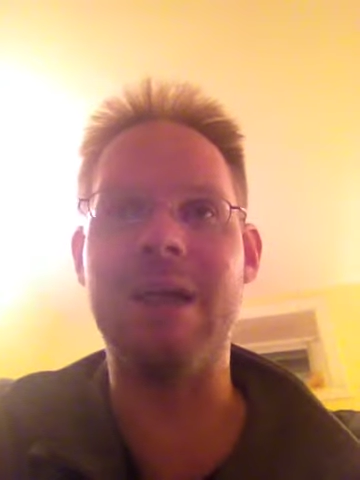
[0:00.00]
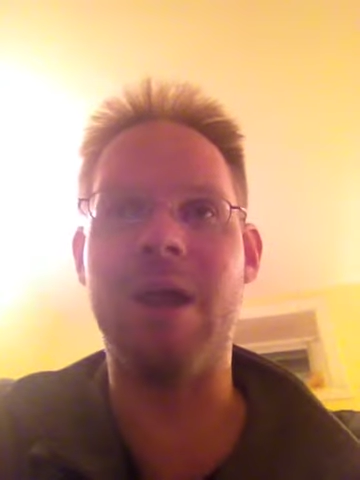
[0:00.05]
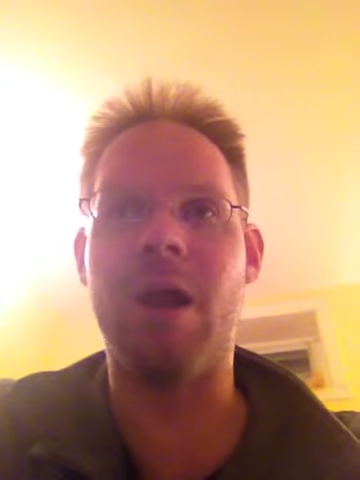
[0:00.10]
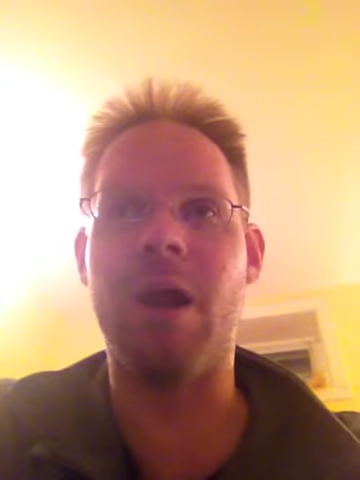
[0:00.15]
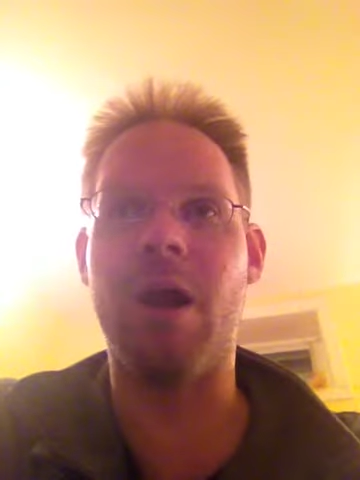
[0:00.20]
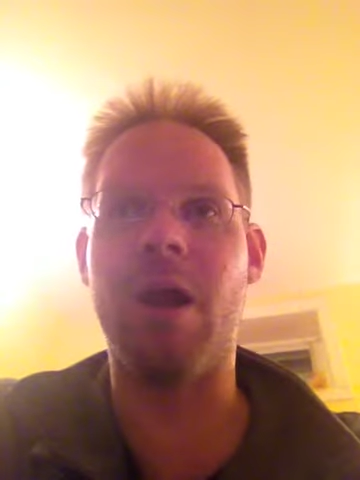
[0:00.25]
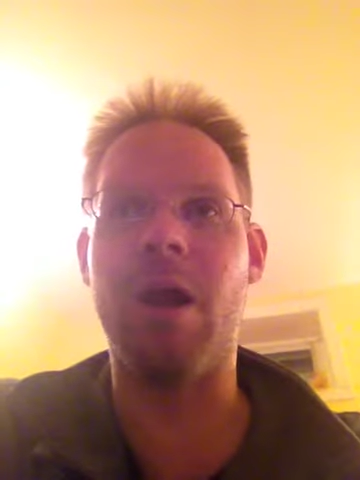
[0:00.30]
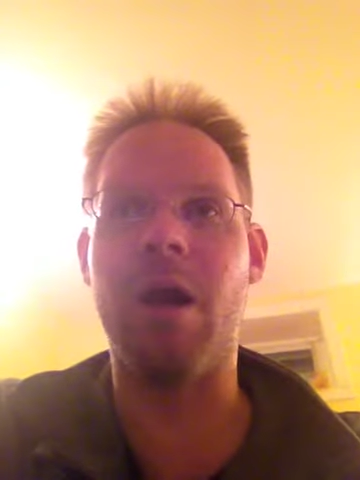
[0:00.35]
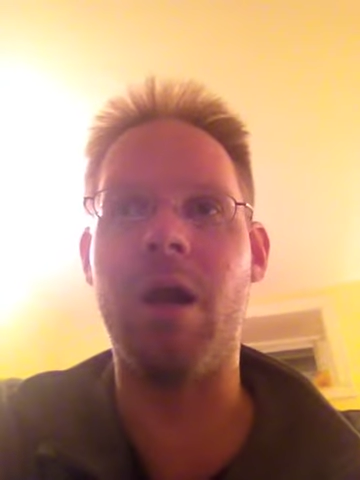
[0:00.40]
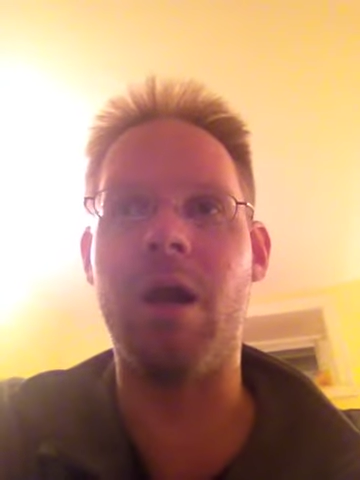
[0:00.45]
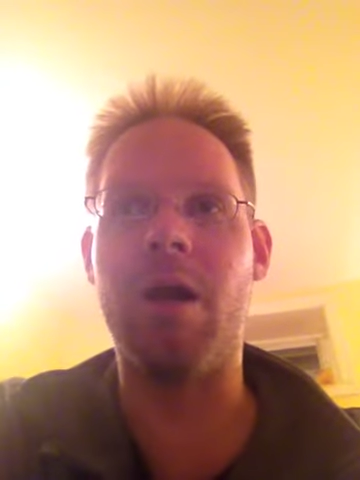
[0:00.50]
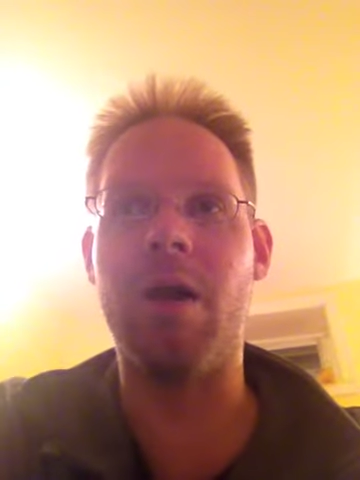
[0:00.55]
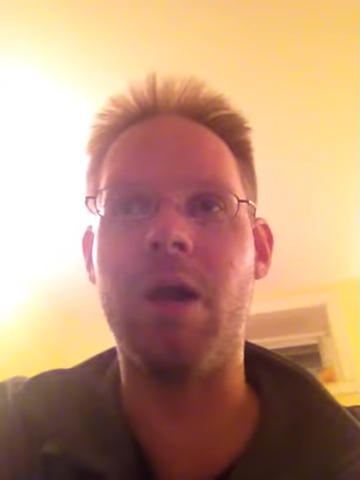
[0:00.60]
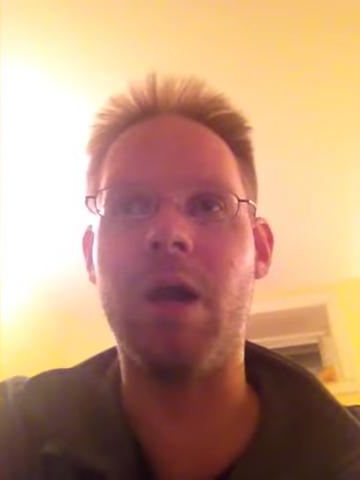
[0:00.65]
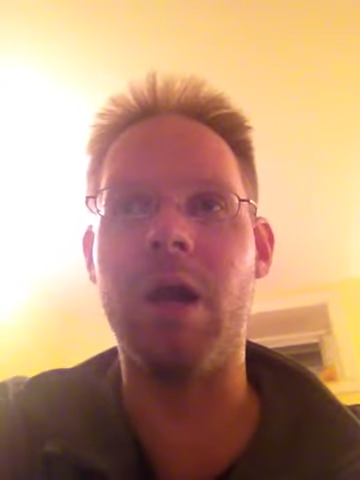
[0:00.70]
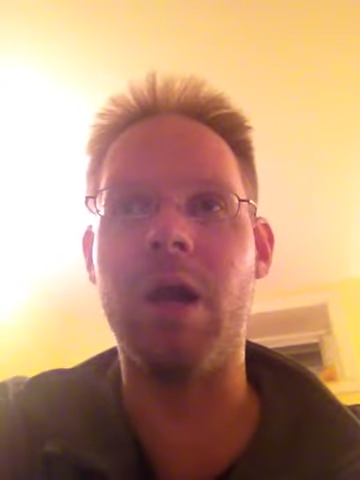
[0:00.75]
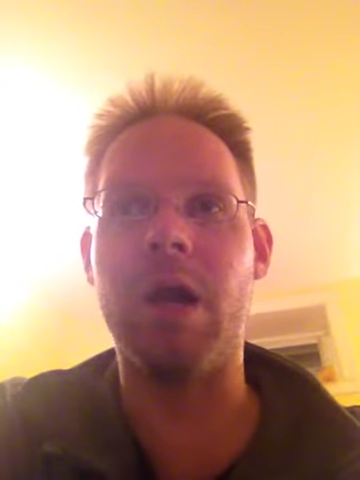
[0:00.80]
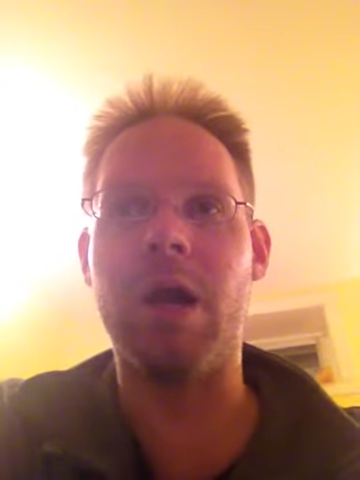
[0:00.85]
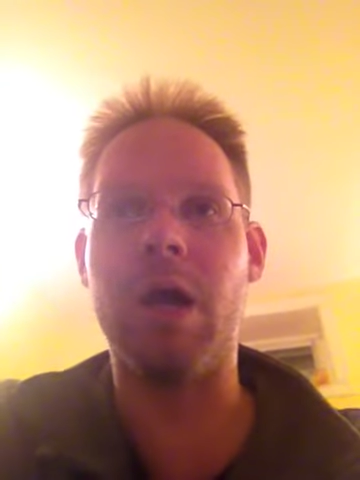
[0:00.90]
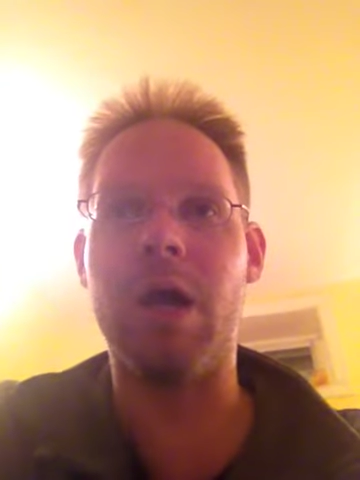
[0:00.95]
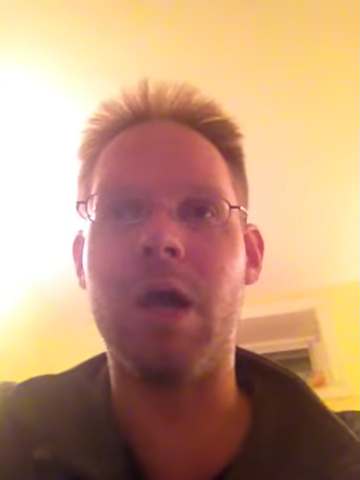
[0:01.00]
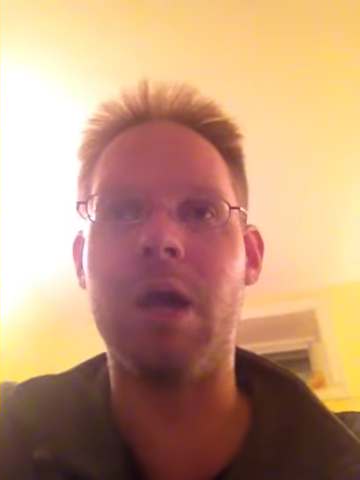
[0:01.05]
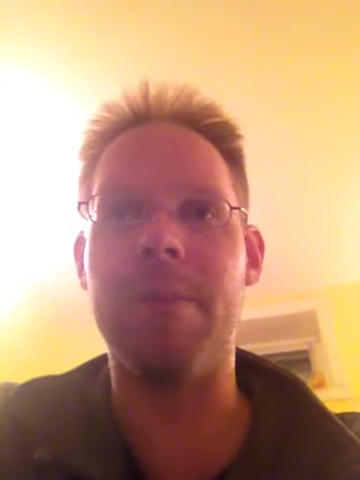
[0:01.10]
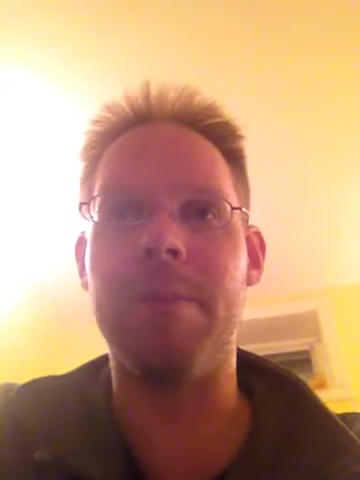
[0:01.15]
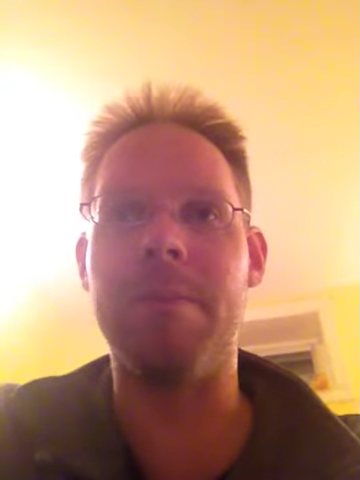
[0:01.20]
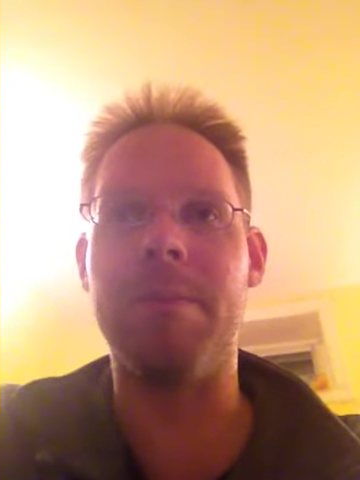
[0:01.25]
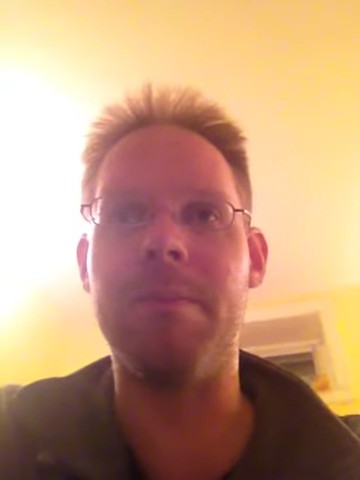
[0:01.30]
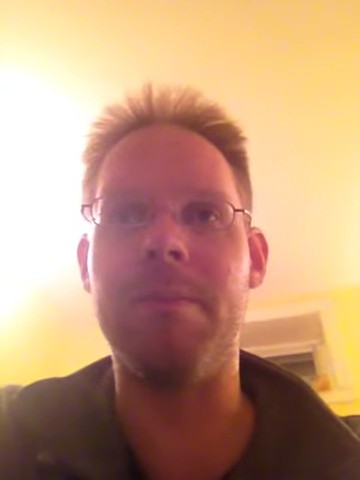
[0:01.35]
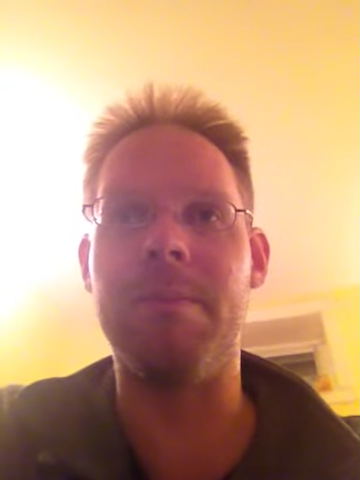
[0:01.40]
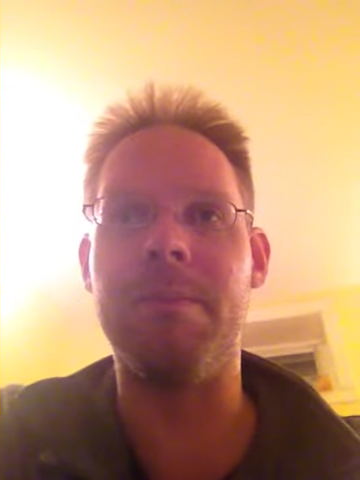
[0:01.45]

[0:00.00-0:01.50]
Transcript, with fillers: are um,